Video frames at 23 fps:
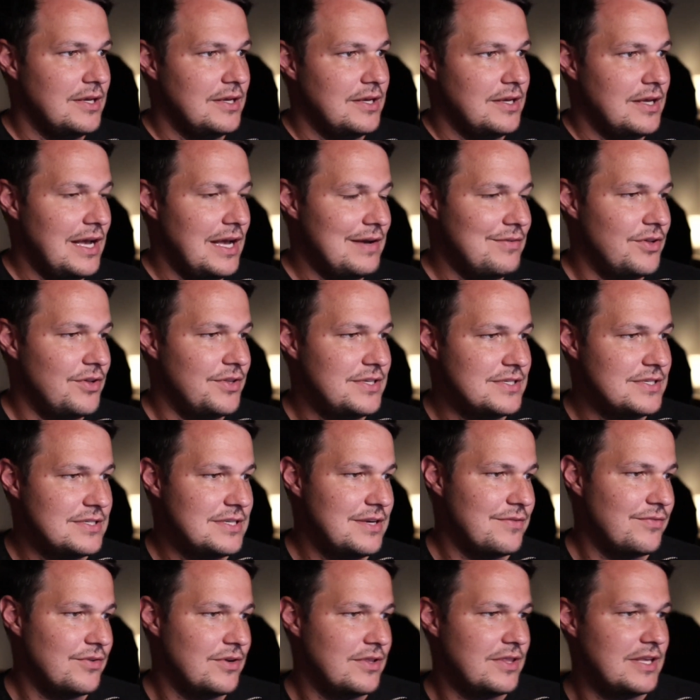have all these
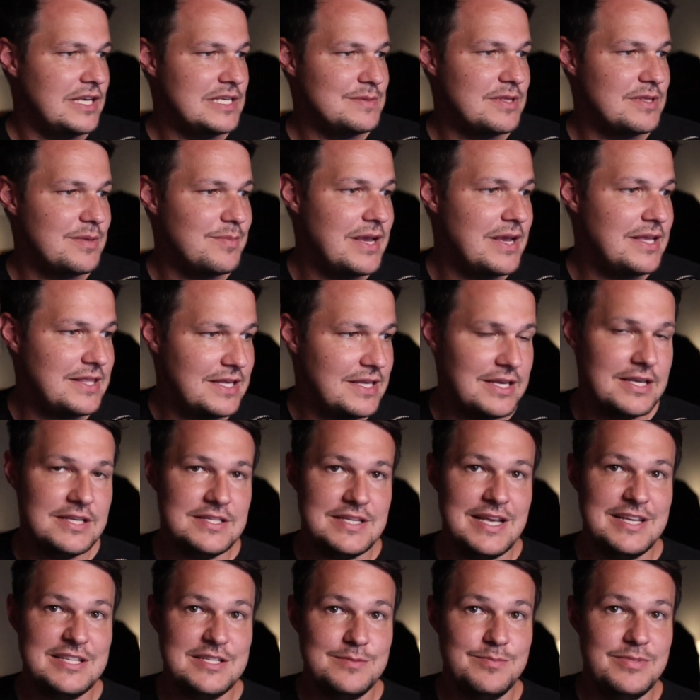different things. But the main thing is
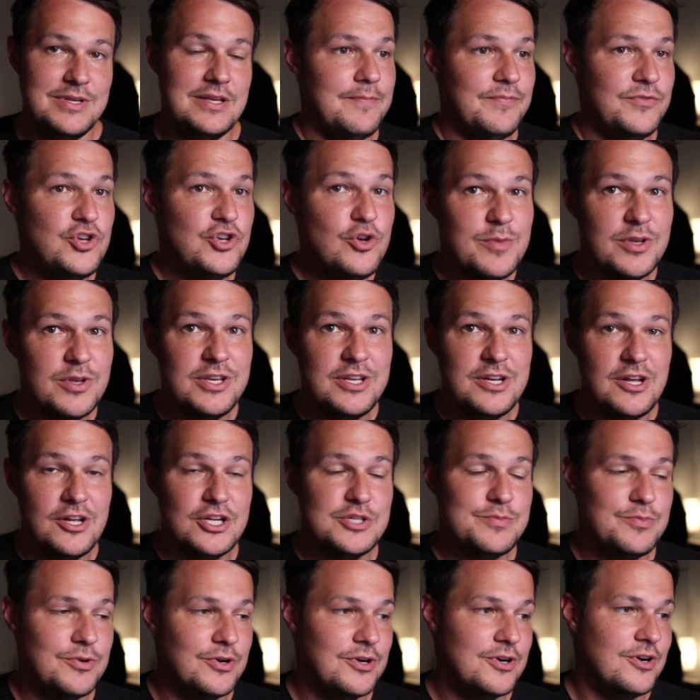has to be $2 million
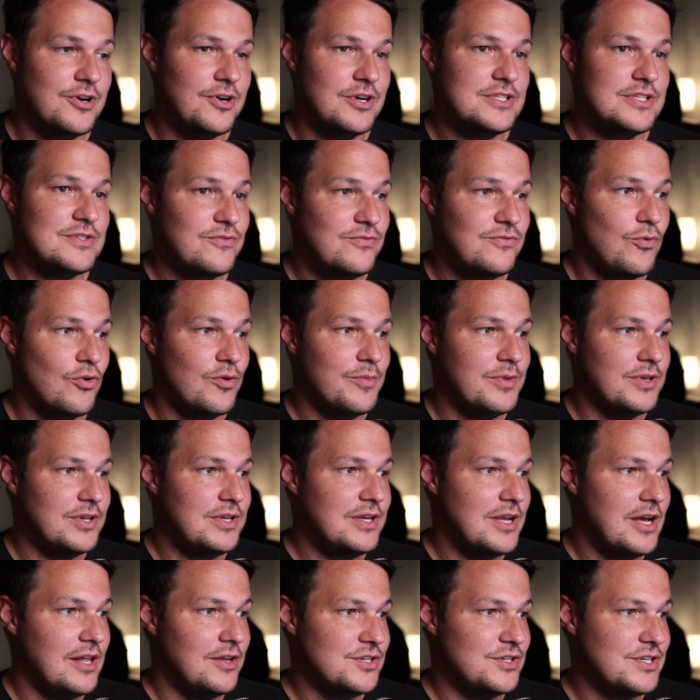per occurrence, $4 million
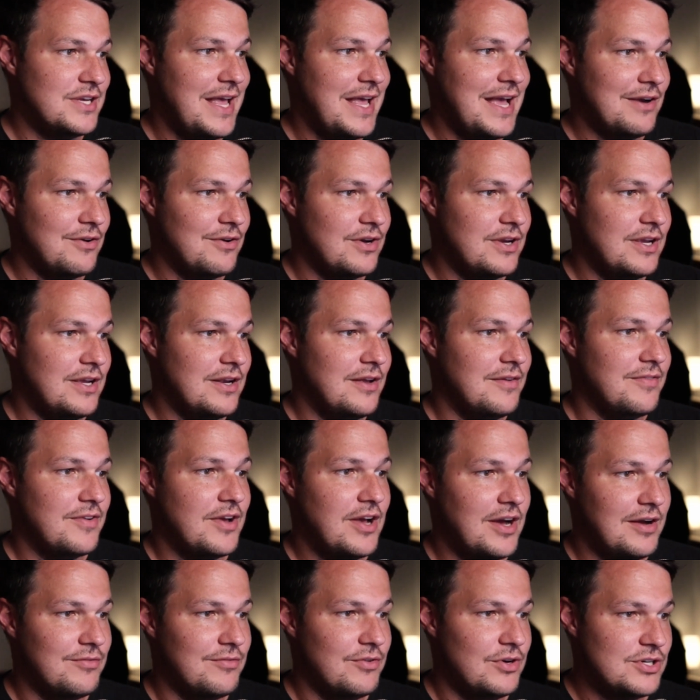in aggregate of
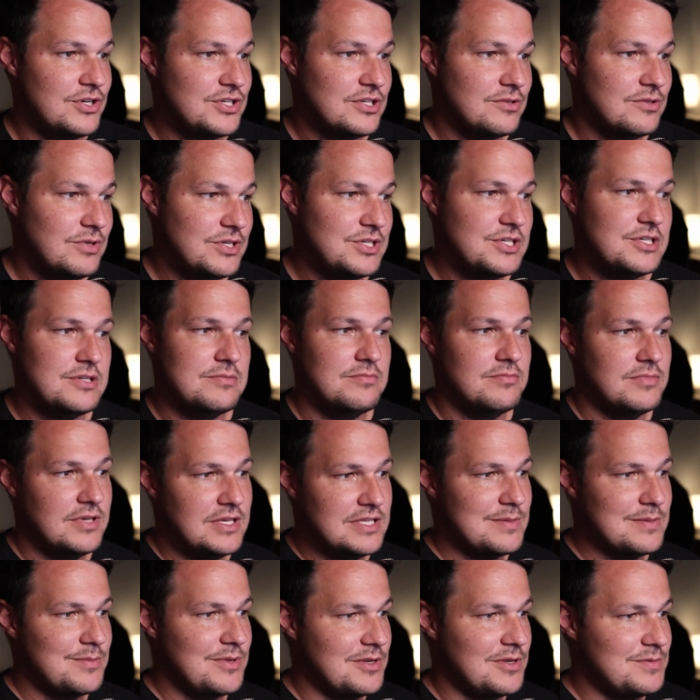coverage, which can
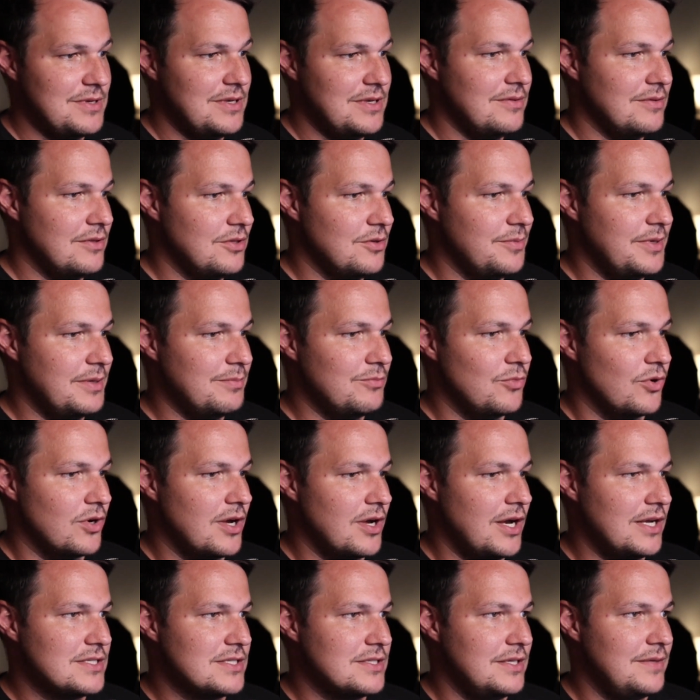sometimes be a little bit more
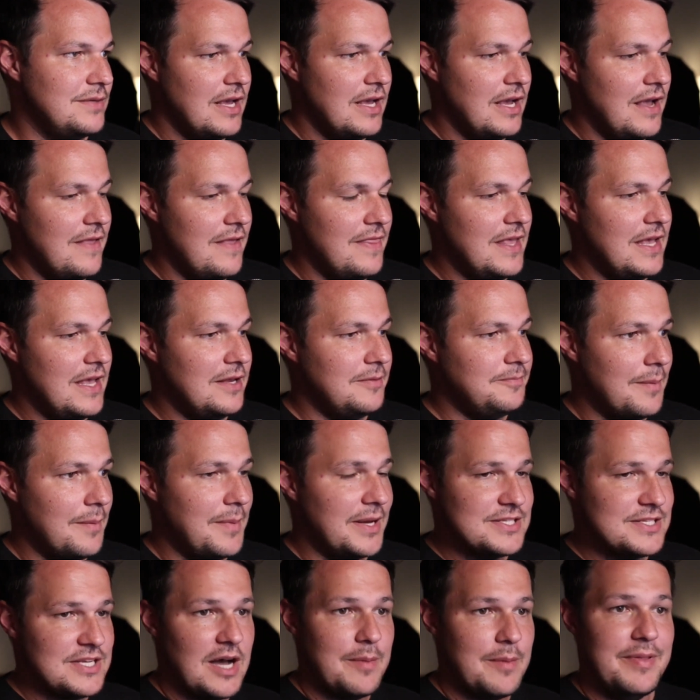costly. And then on
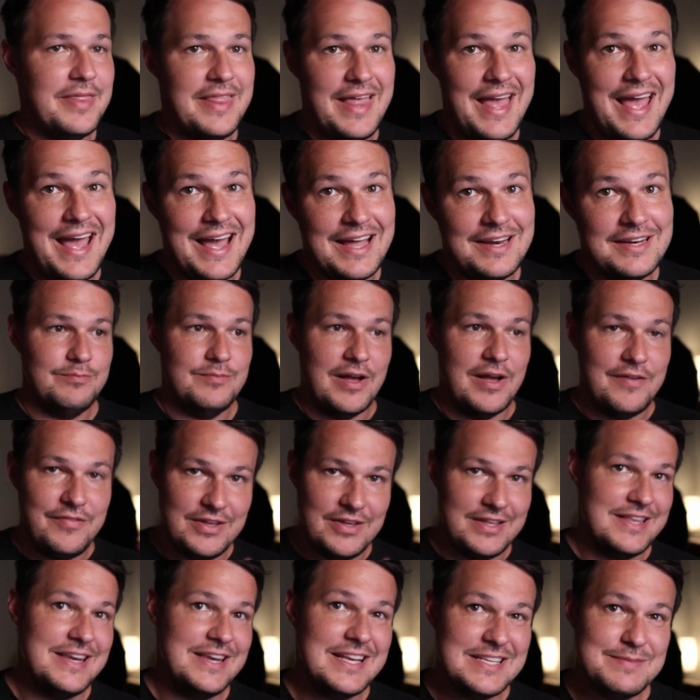top of that, I feel like
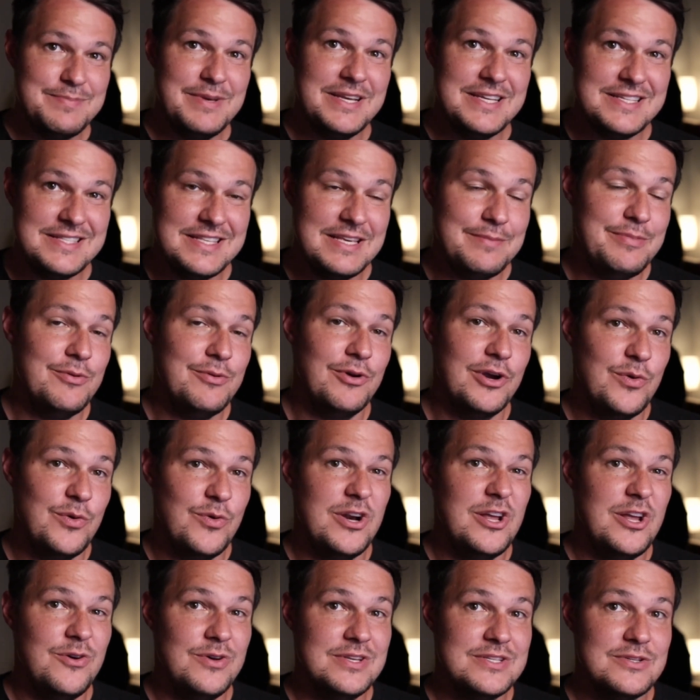the next biggest thing people are going to want
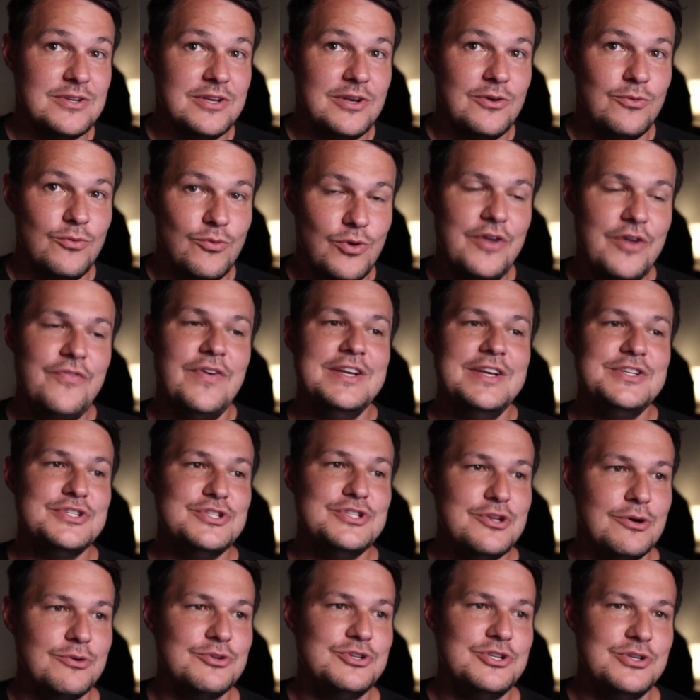to know is what if I just
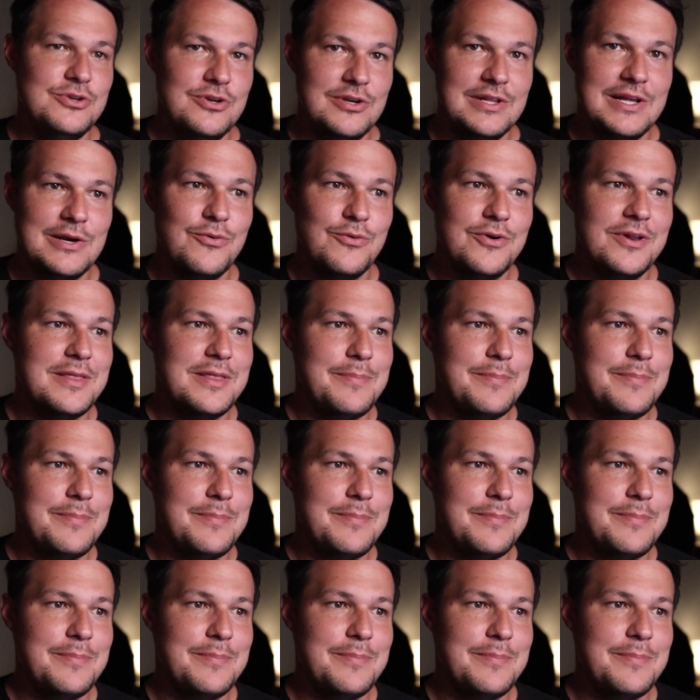don't do it? Like, what are the